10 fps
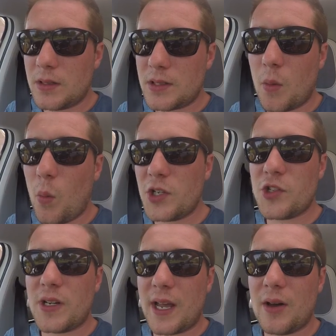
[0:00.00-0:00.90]
So I'm
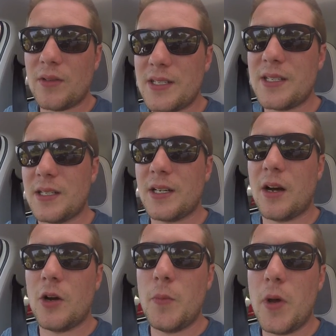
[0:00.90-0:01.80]
wondering how this is going to
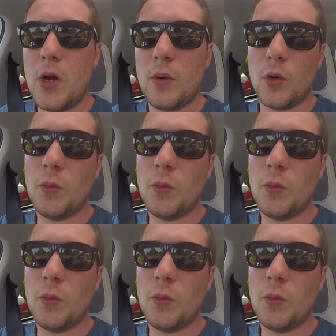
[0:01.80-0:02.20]
cope with